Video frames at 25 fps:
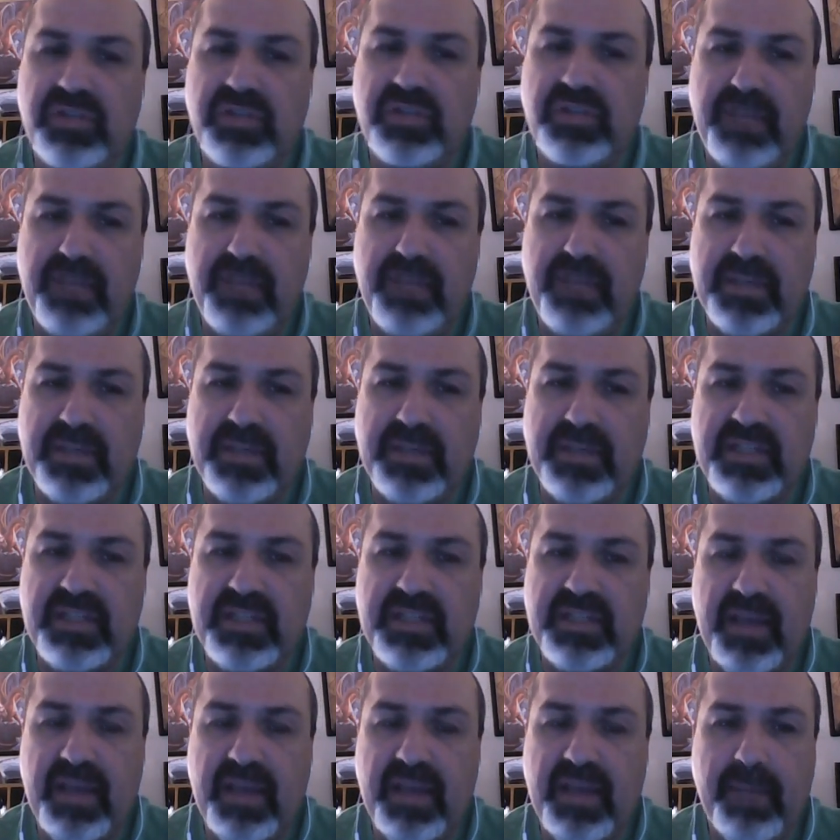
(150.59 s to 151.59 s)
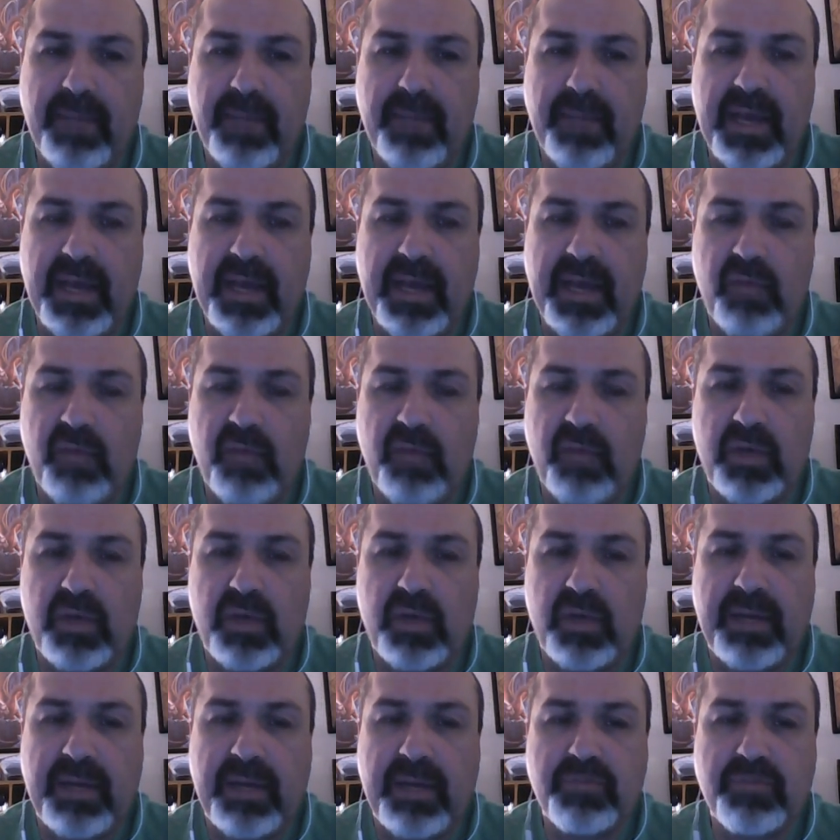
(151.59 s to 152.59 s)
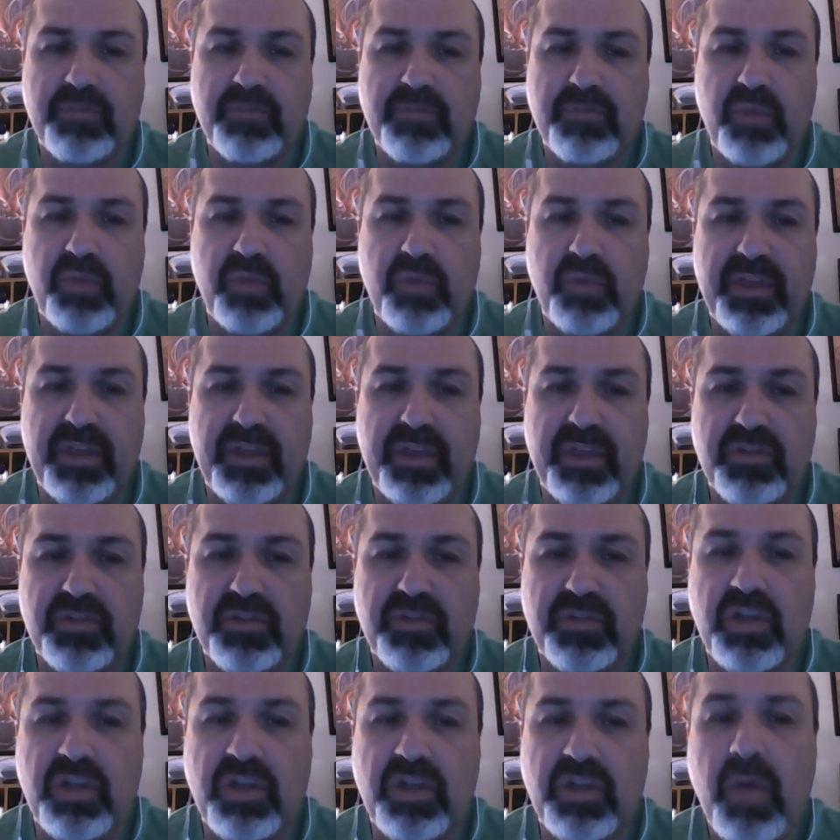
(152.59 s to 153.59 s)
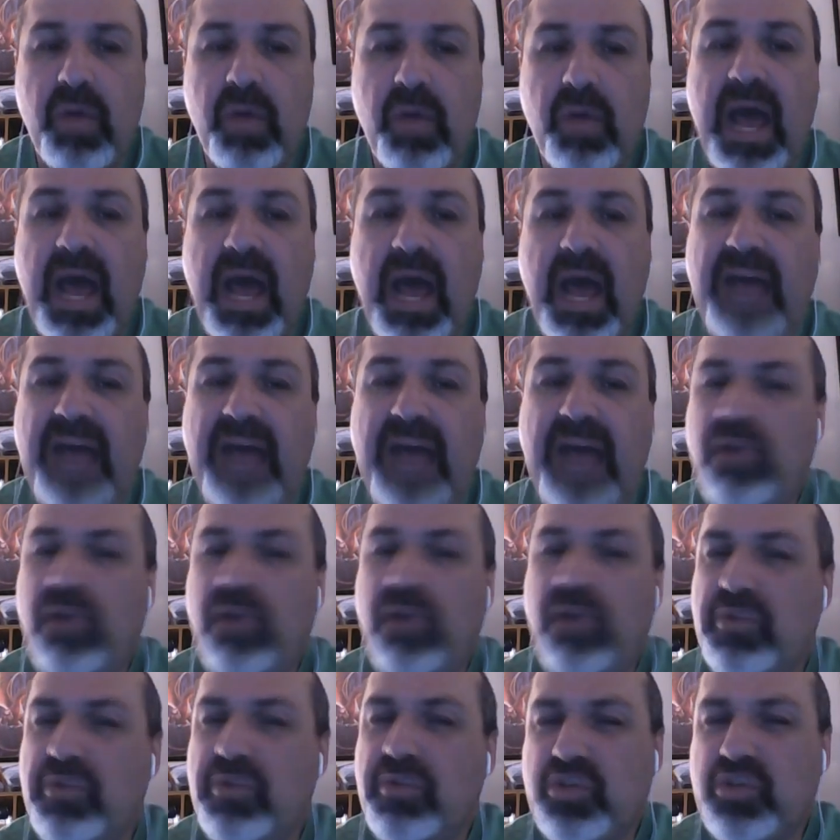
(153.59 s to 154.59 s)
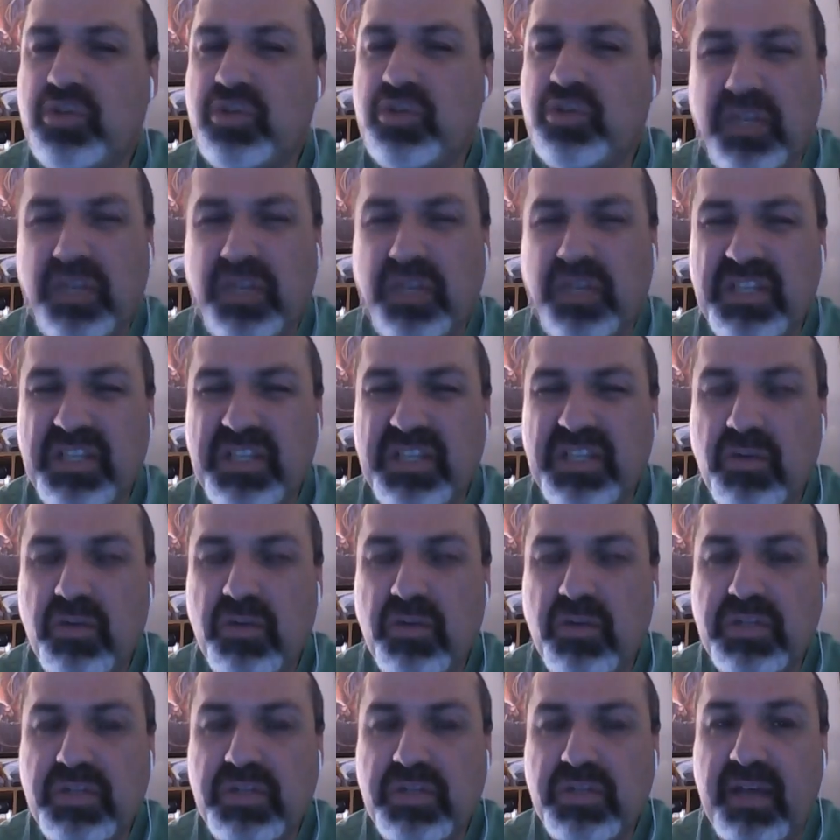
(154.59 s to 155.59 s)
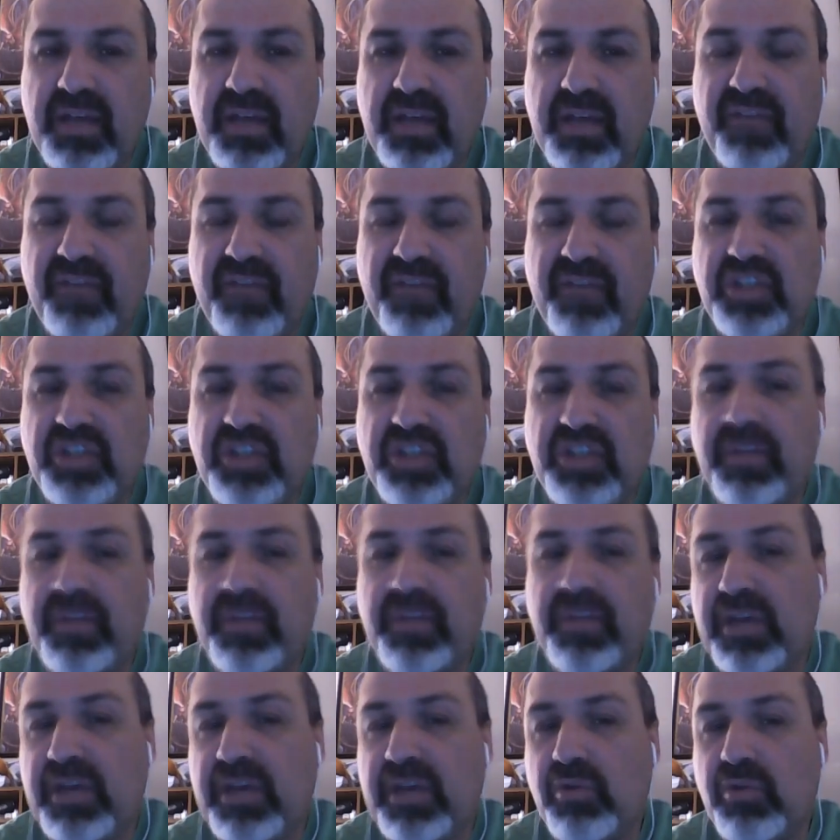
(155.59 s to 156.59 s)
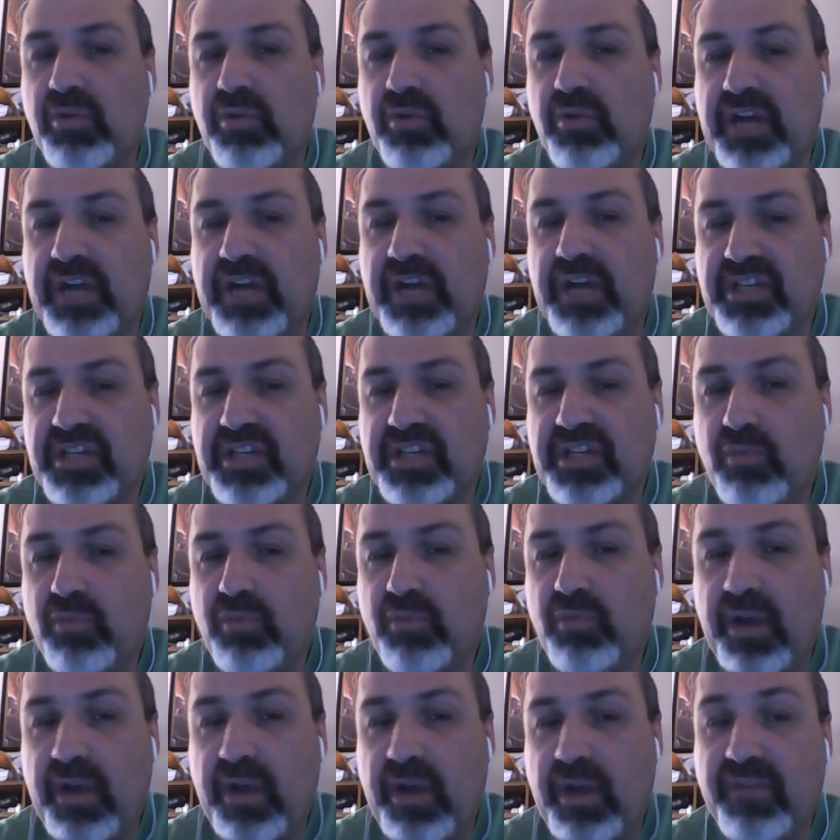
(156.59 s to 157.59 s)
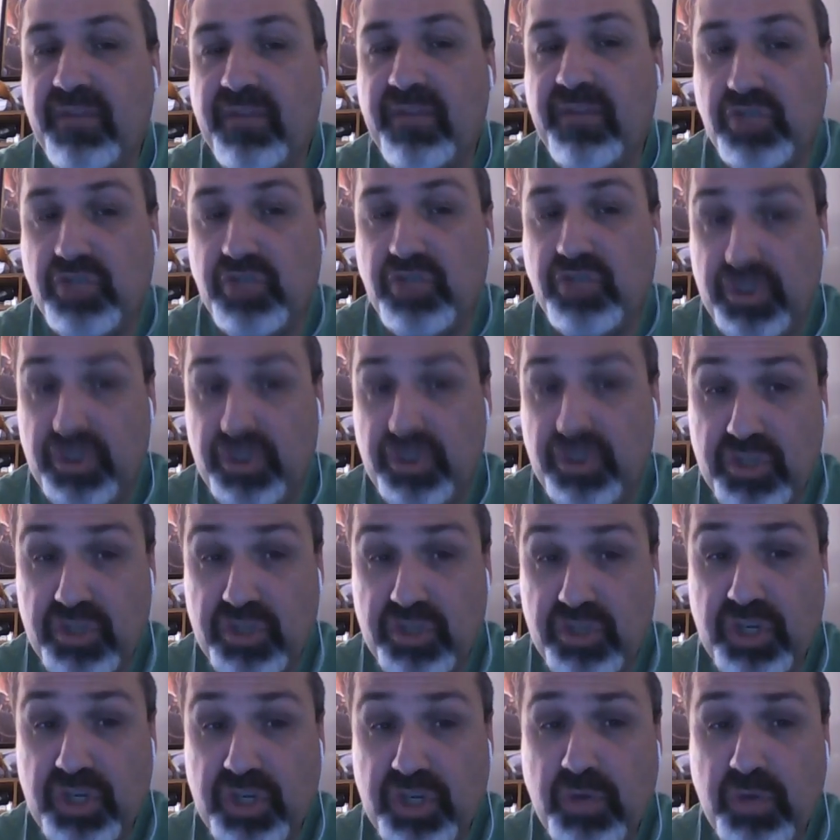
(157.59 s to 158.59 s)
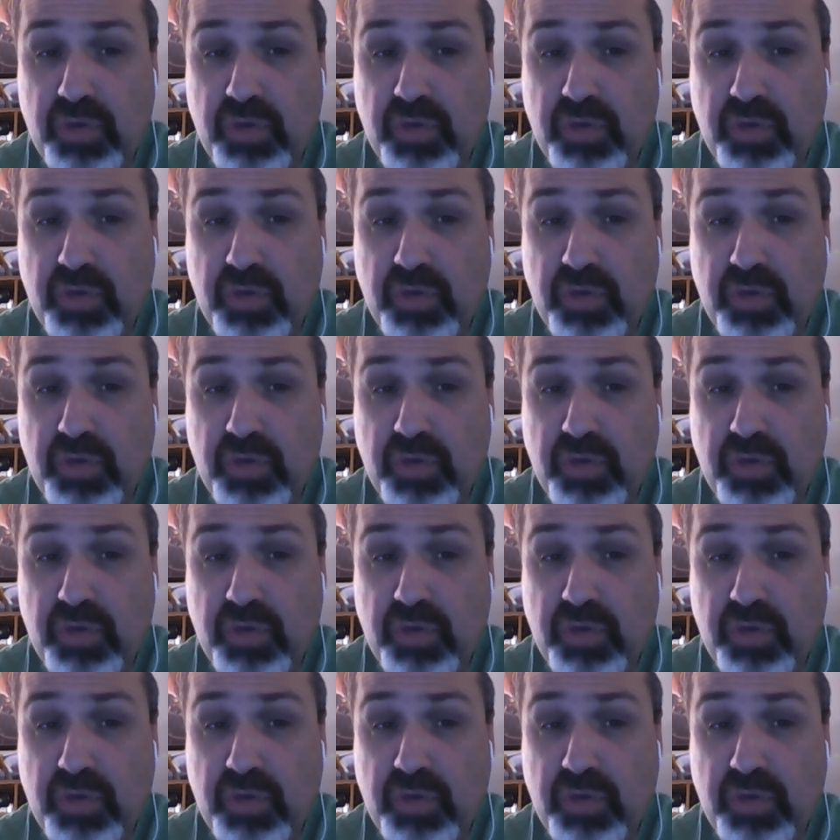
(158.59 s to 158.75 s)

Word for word: deep into them and, and what comes with those. So I don't always trust those. And in fact, you can make your own custom one if you choose to.